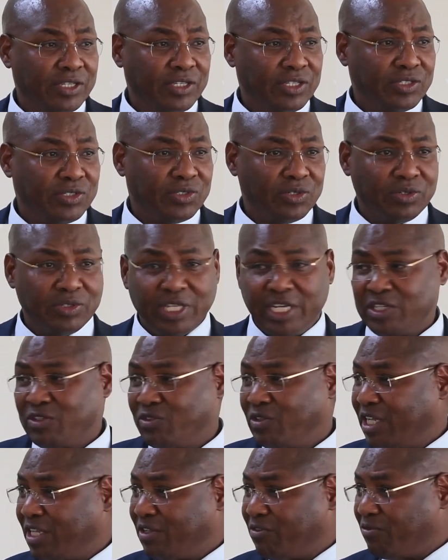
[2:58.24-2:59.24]
So that's
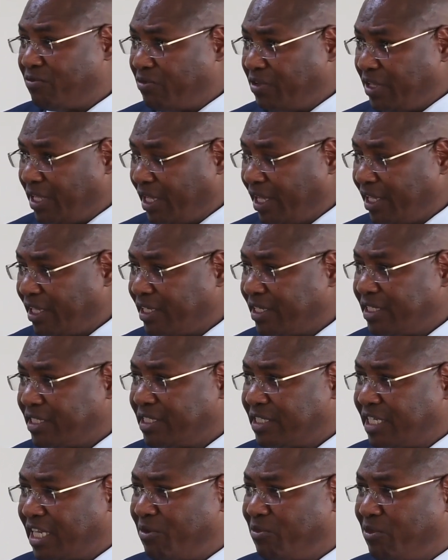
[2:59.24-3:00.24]
why I feel that this
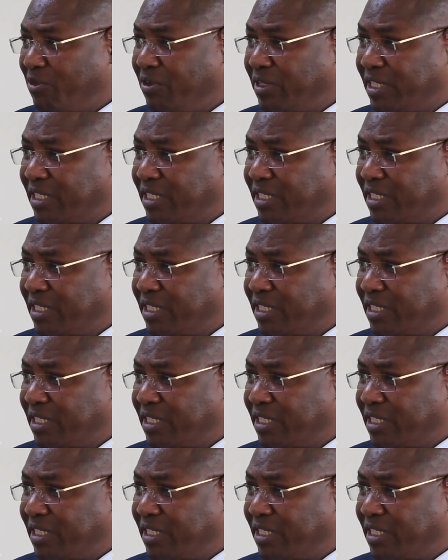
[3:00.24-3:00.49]
time